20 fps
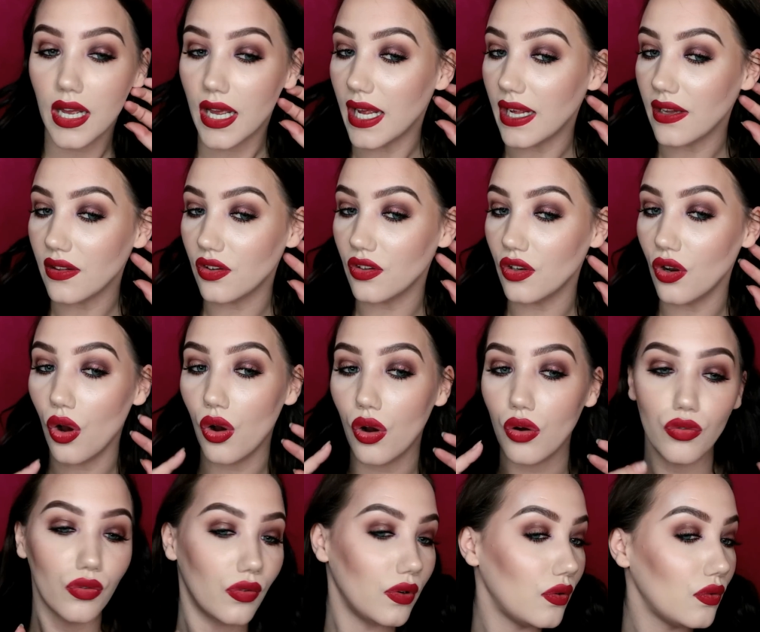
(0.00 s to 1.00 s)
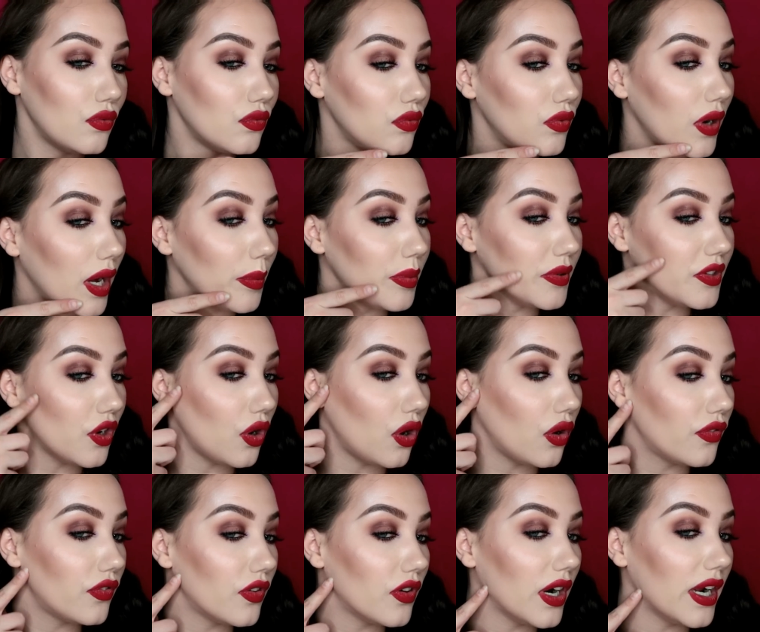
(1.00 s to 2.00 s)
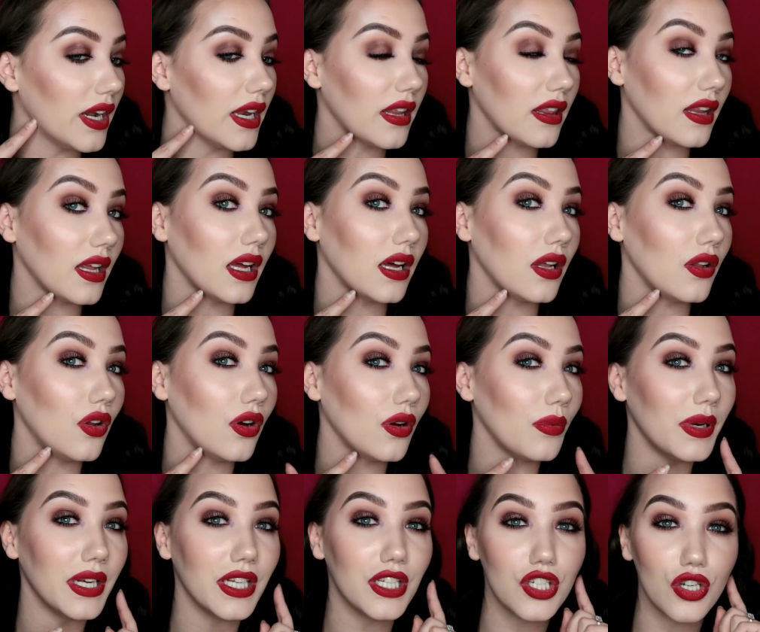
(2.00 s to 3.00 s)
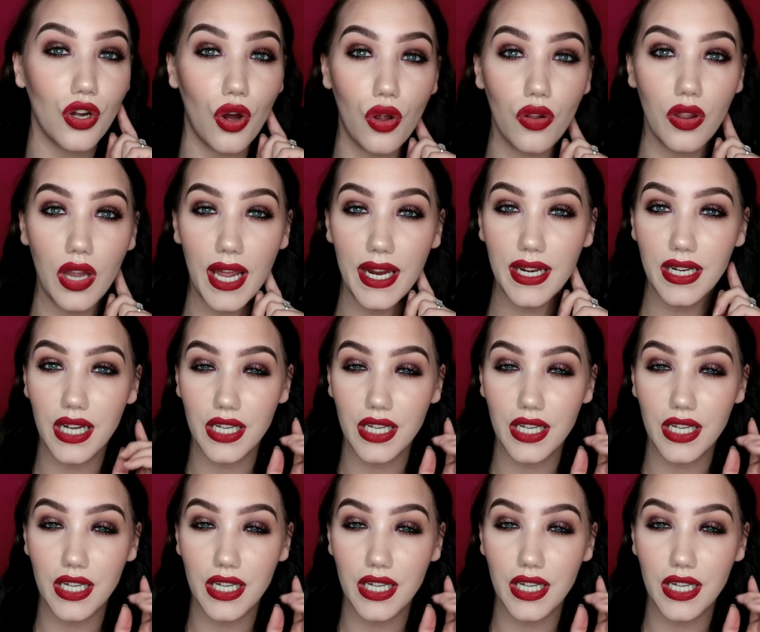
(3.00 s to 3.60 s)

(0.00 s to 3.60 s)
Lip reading: it's not rubbed off or anything along my jawline.